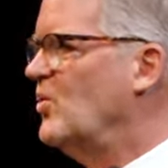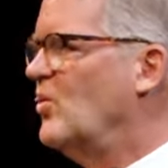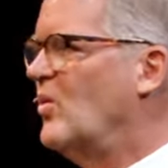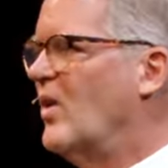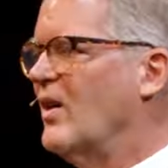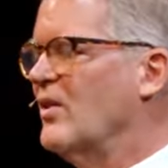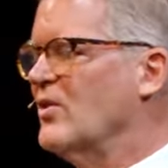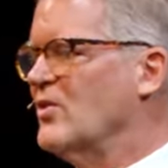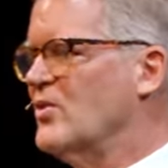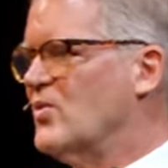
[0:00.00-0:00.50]

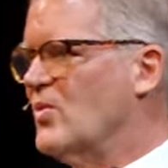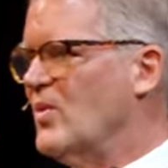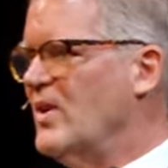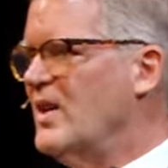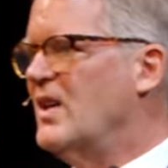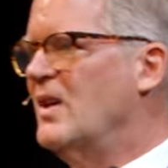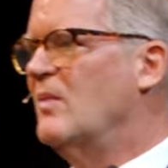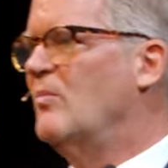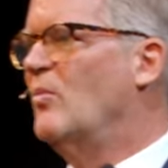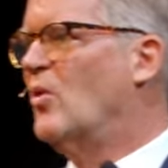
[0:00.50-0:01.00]
who are
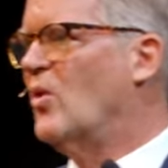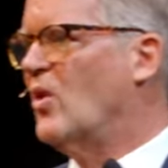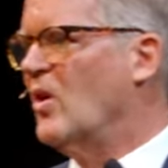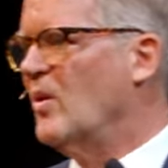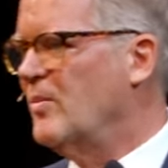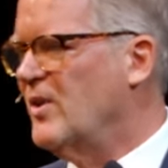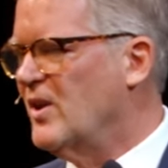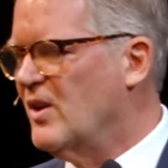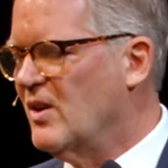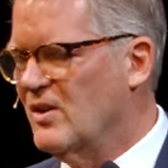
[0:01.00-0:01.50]
drinking
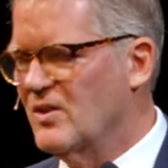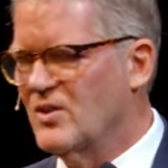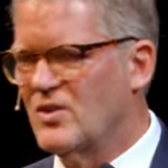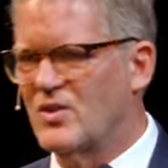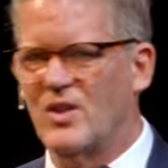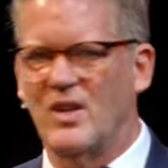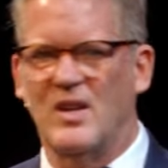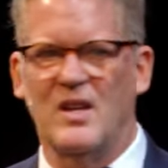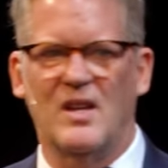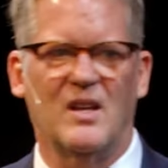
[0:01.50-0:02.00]
more
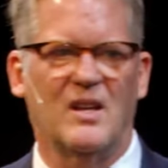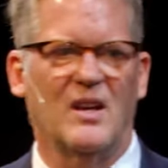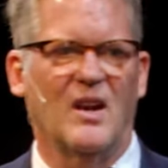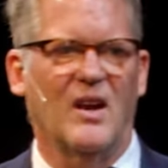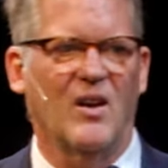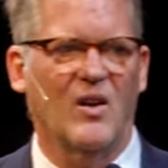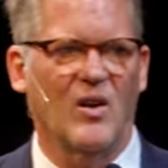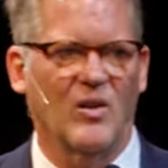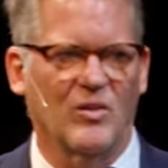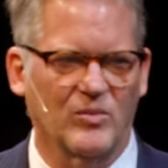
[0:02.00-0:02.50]
because they
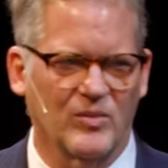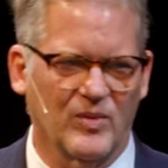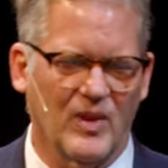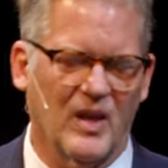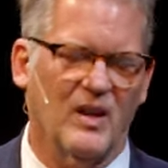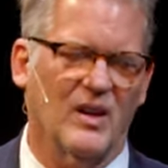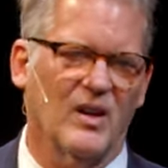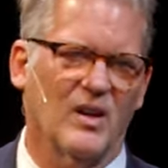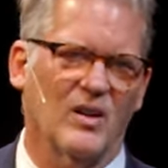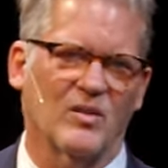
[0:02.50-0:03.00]
are,
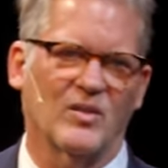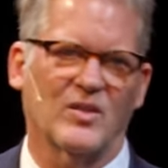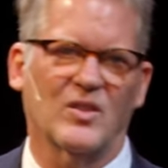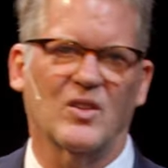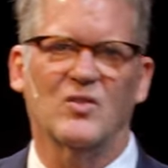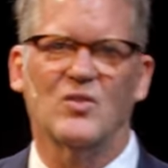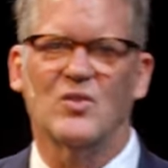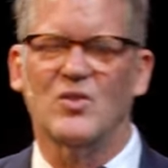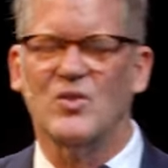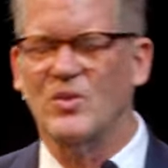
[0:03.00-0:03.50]
are
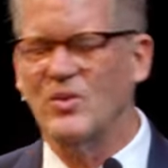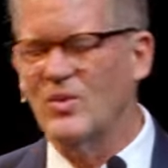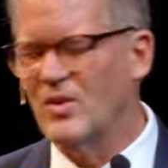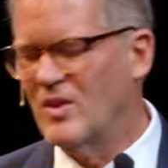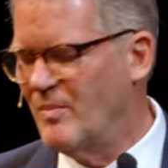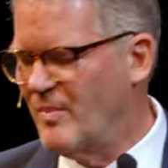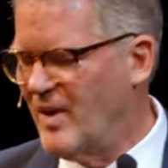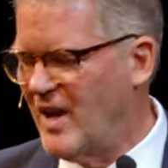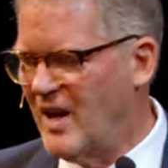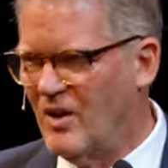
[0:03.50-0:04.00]

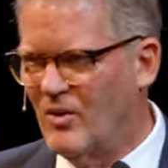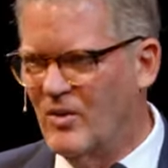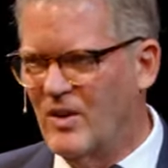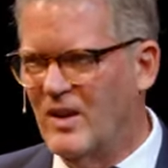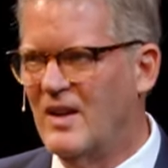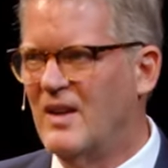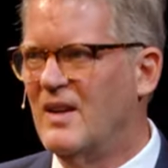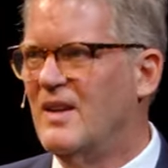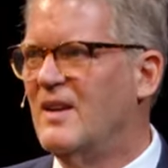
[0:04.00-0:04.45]
concerned about